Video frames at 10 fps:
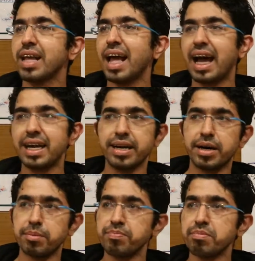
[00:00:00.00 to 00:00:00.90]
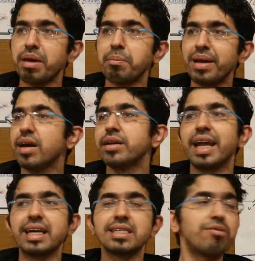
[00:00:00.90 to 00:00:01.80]
and uh, maybe a
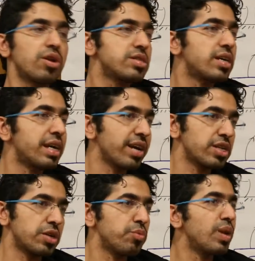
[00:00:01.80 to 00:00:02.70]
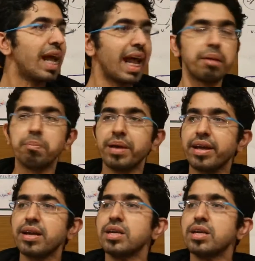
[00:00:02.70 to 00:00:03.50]
next level of certification will help me.